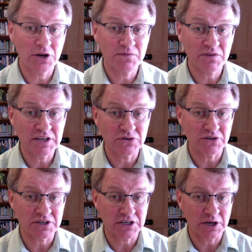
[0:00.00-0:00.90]
Hopefully you're
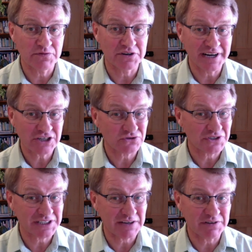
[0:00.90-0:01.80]
going to go for natural
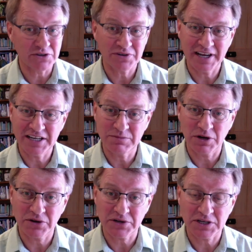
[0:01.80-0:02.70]
stuff and not
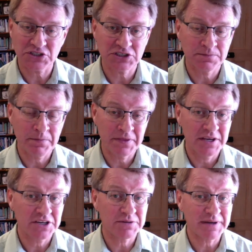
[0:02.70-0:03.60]
antibiotics.
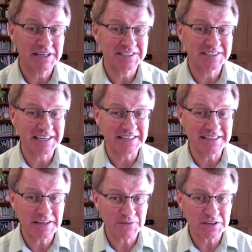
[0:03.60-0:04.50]
It can make a
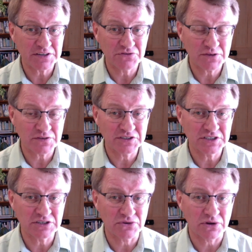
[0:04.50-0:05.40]
significant
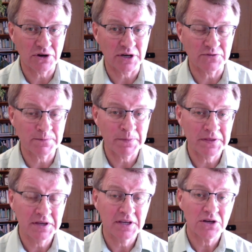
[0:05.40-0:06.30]
difference in your life.
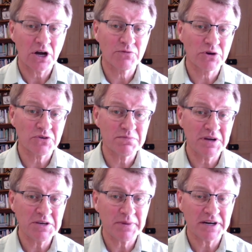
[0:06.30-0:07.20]
I've worked with
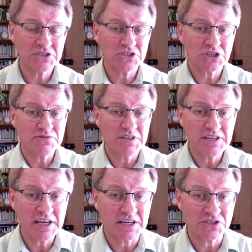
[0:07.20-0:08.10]
many patients over
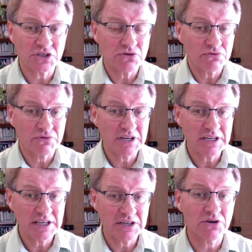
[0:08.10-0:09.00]
years who
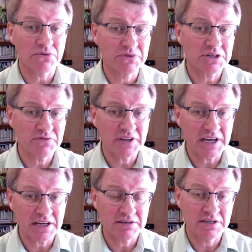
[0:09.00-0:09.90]
really got rid of
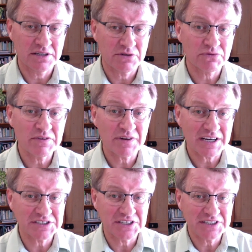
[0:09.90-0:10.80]
their
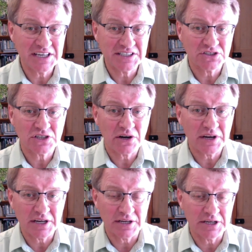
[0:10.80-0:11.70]
reflux disease
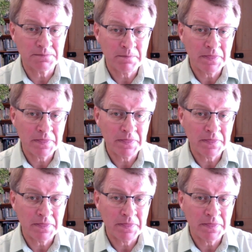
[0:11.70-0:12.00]
entirely